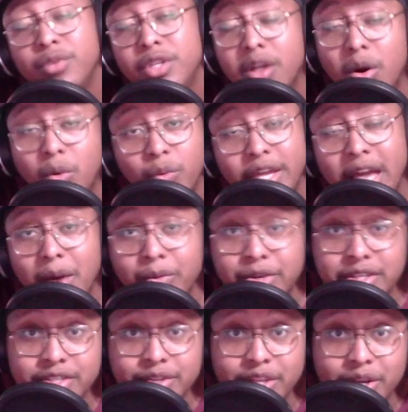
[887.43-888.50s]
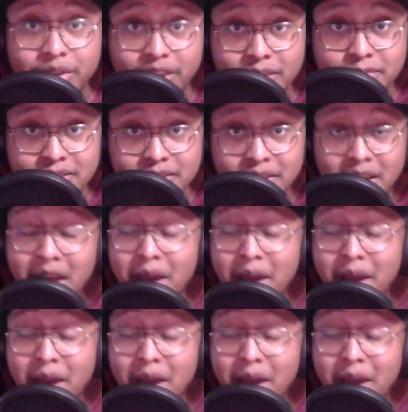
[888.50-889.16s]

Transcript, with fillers: We know we got with Antonio Gibson.